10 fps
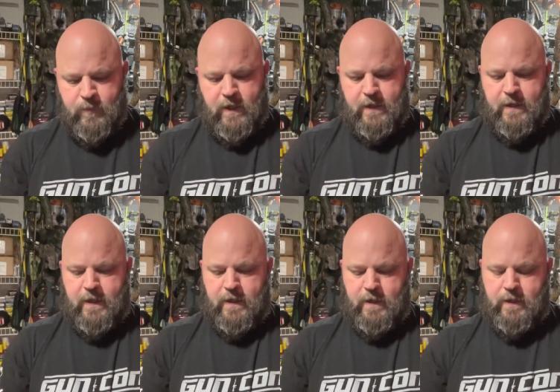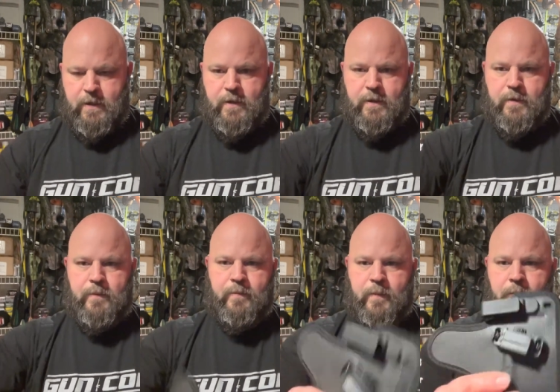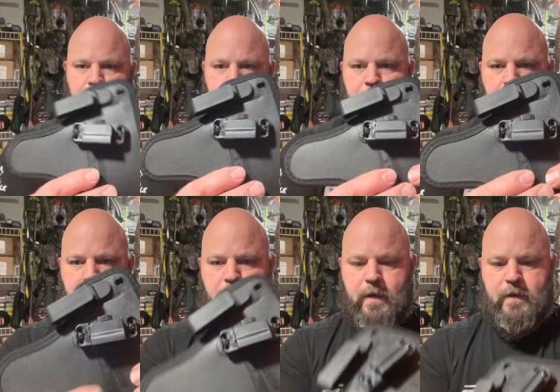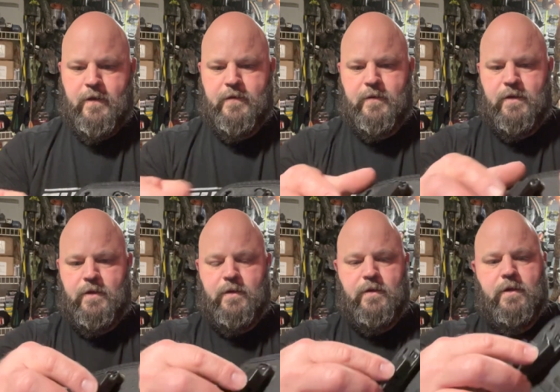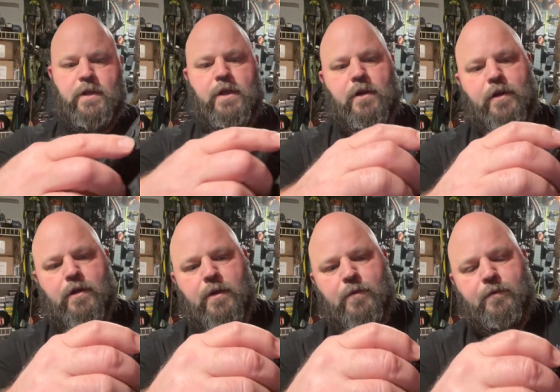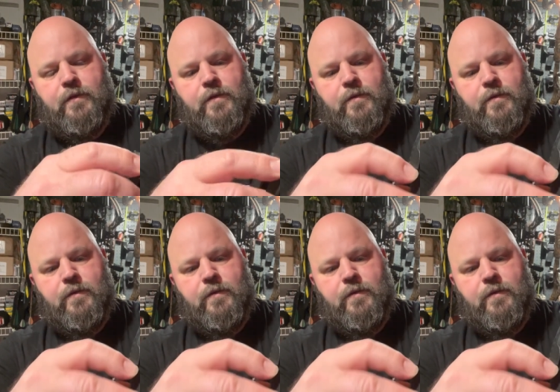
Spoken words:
and then on this here you're going to remove,